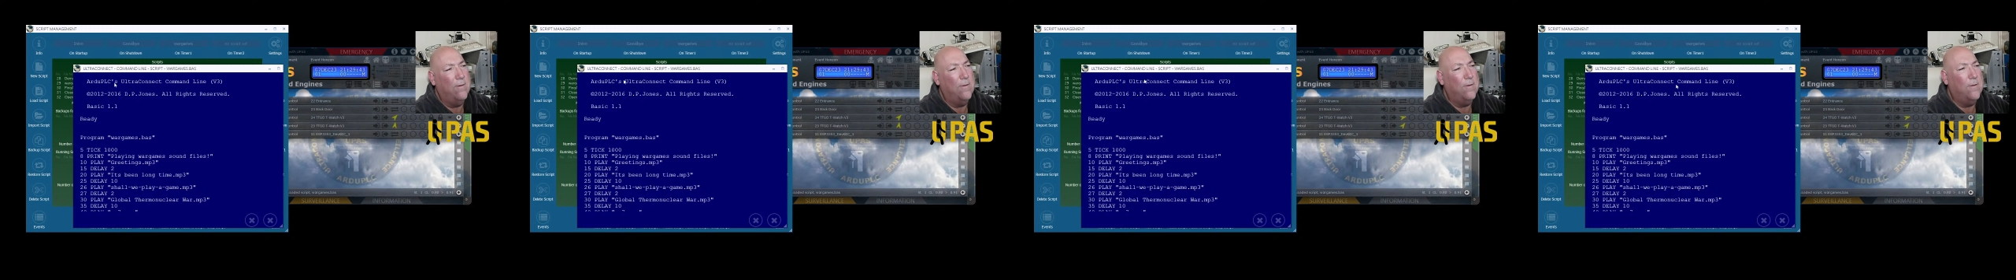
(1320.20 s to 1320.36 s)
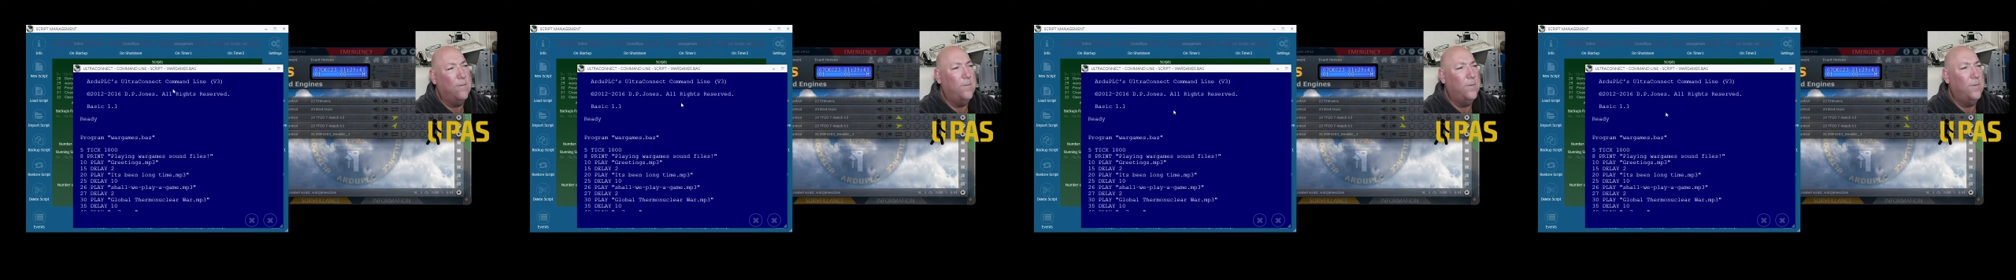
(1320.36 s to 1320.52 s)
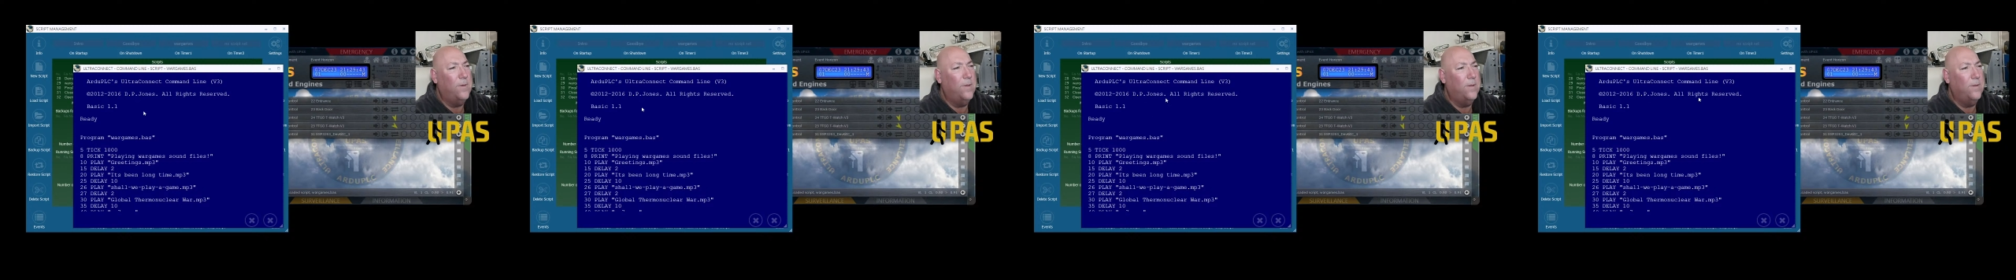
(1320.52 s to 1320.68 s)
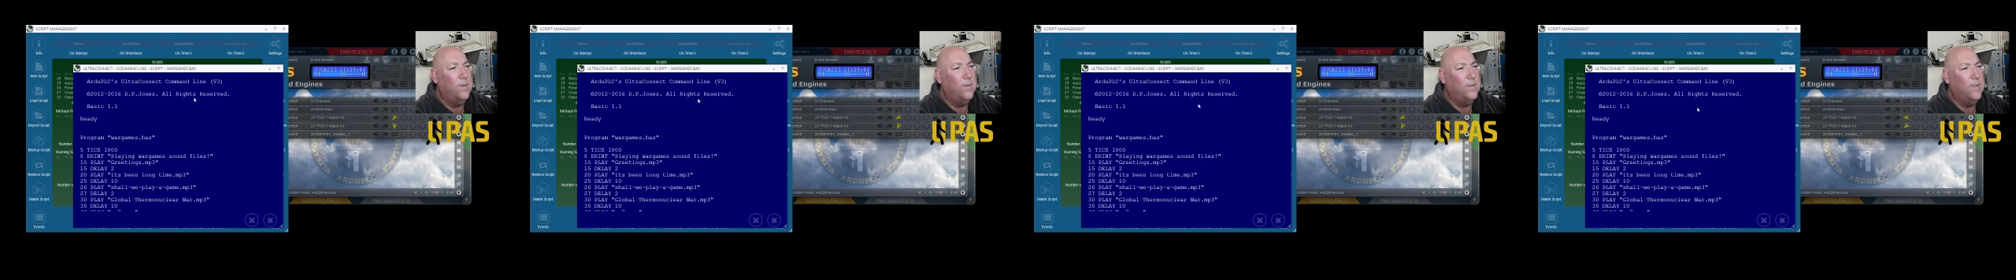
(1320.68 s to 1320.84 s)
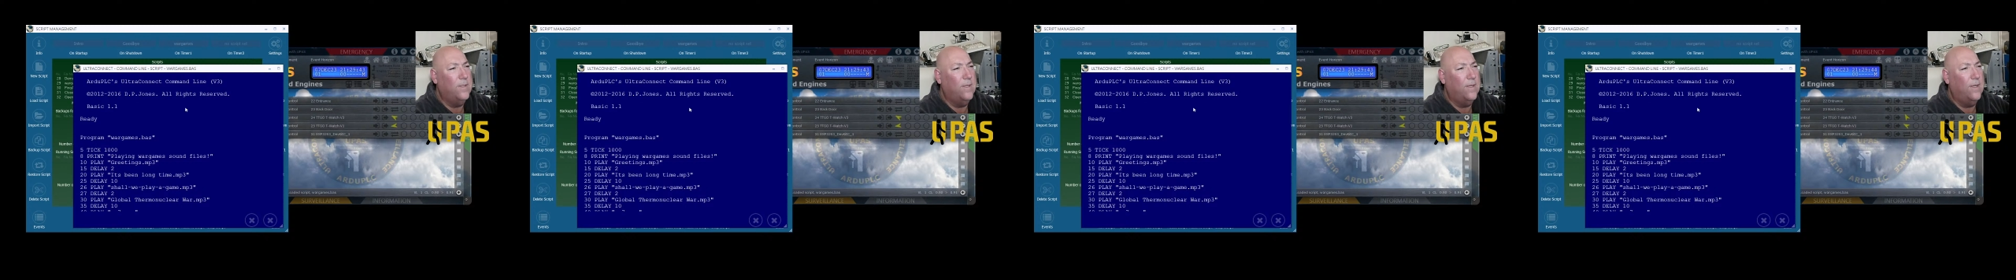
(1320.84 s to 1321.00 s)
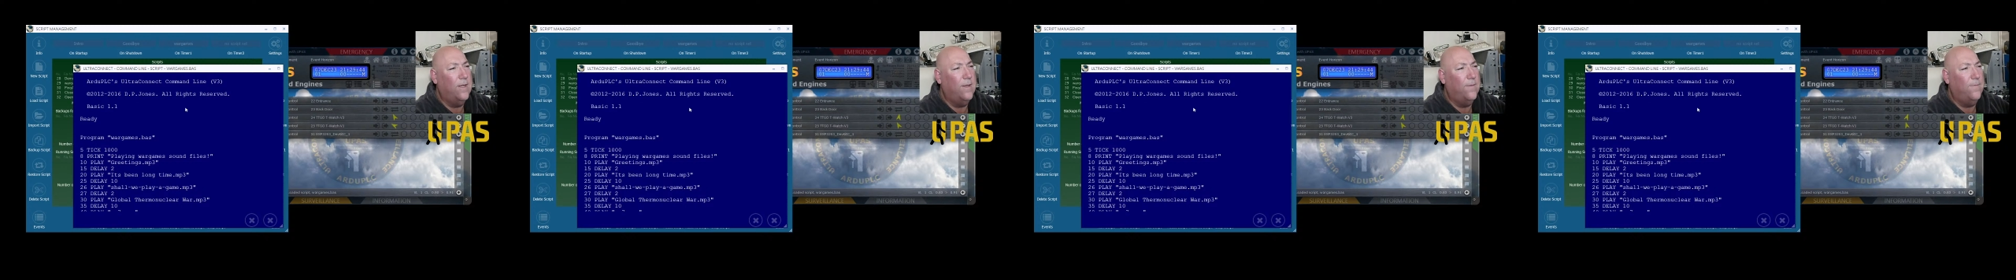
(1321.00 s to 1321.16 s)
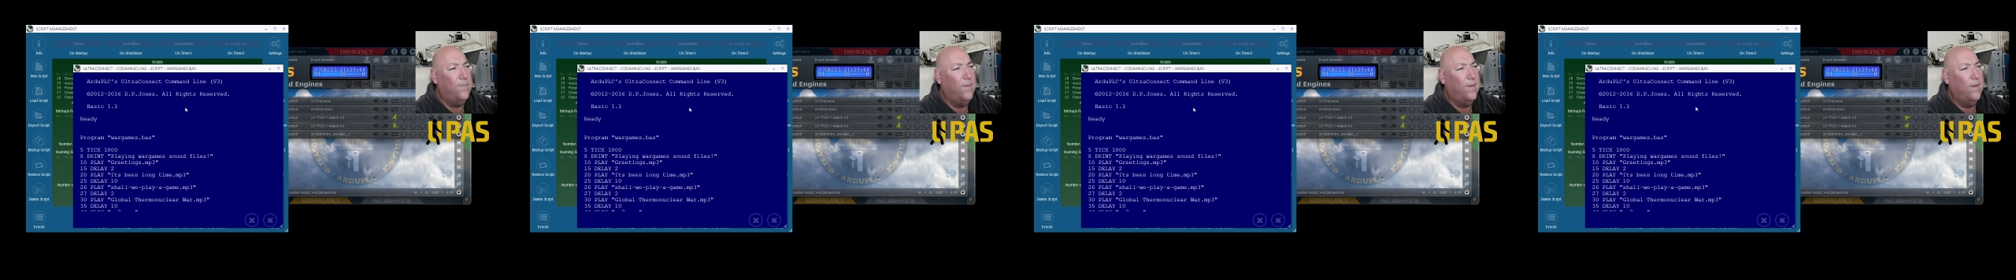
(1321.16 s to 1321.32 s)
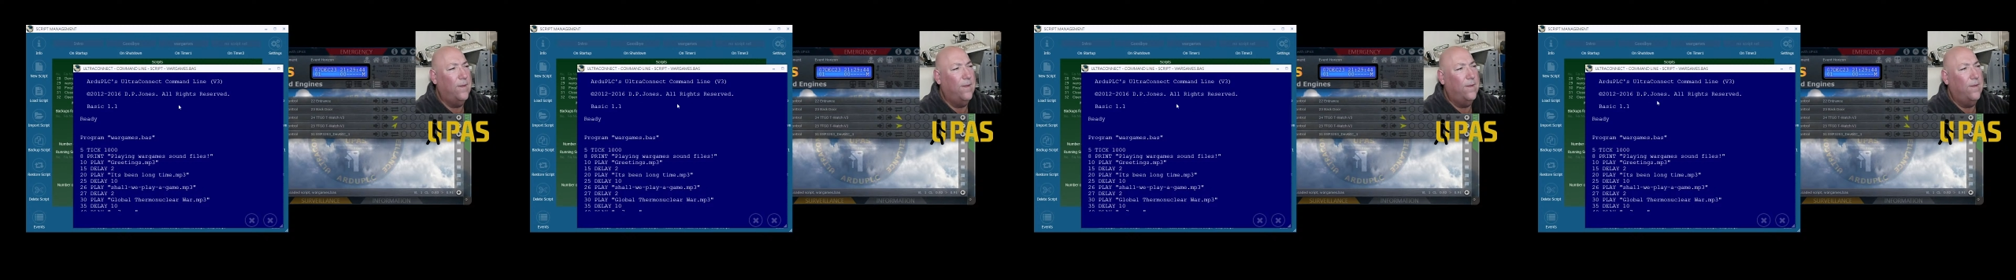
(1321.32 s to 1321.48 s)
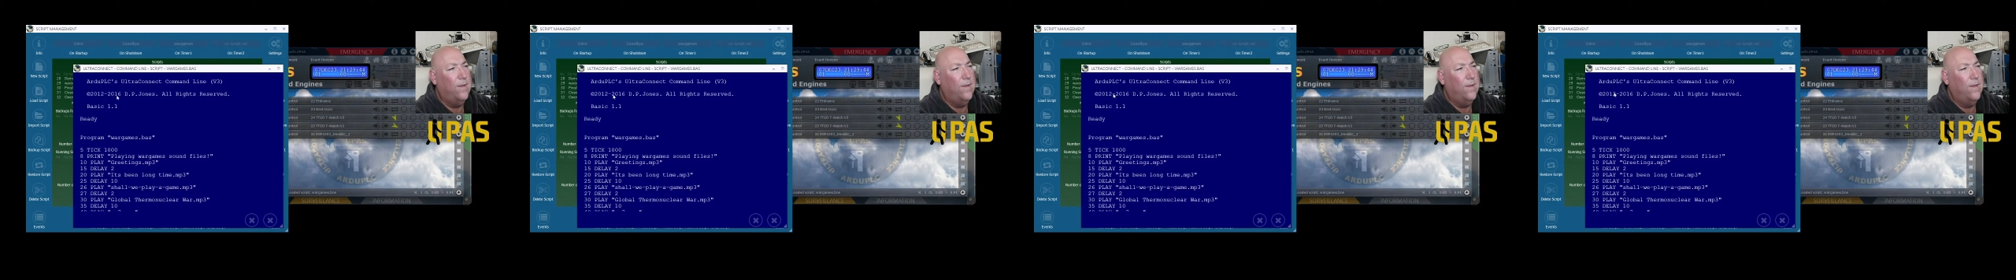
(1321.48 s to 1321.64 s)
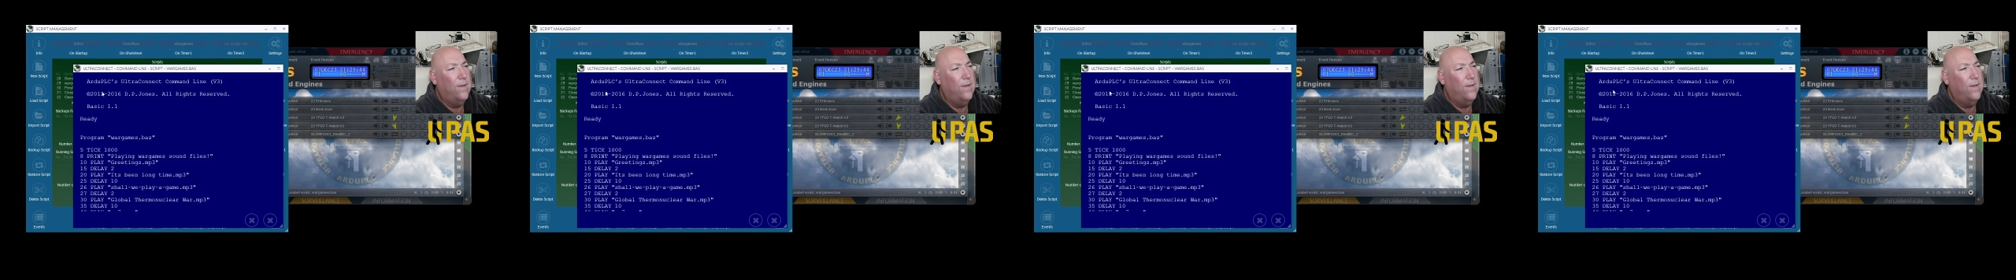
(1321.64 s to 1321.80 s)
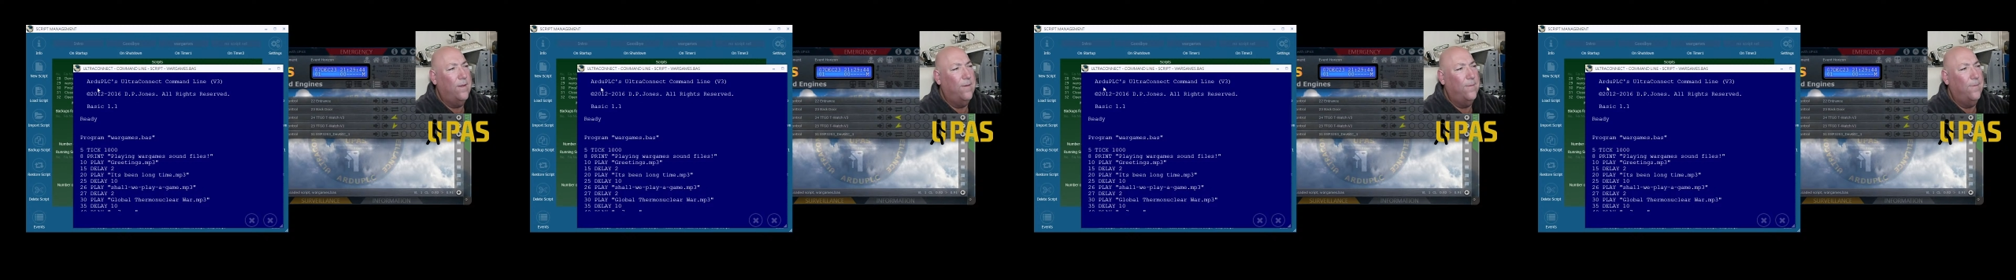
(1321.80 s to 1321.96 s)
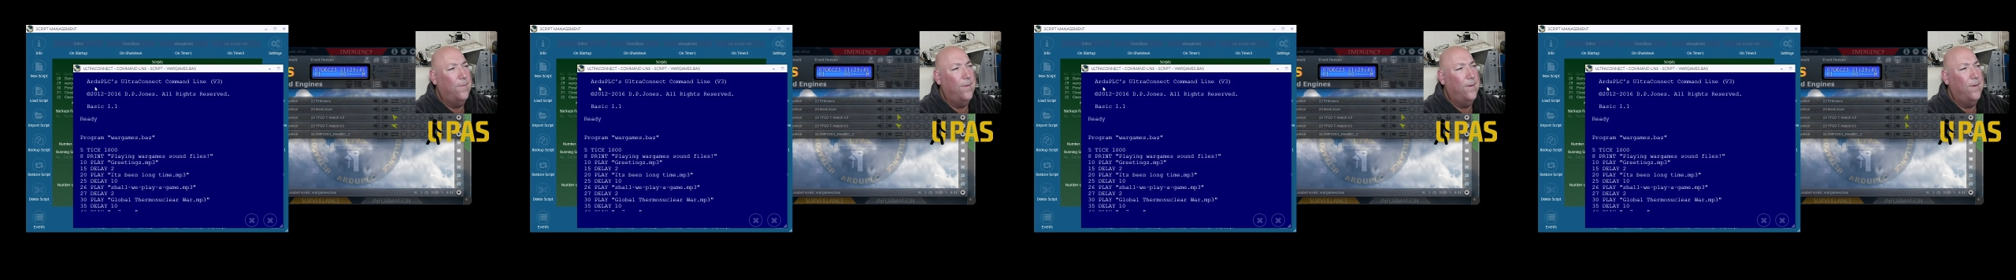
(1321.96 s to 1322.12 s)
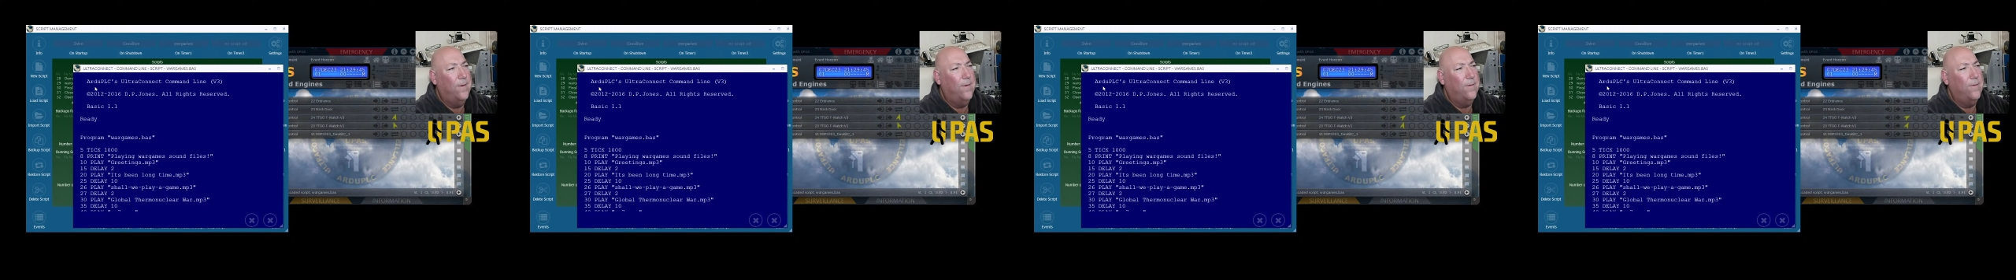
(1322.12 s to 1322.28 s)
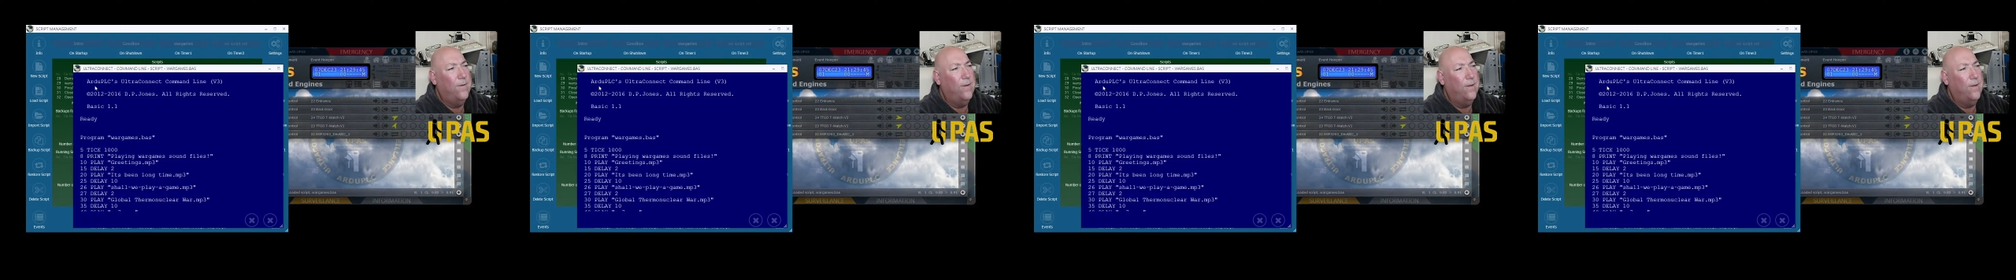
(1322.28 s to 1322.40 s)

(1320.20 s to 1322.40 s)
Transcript: computer, but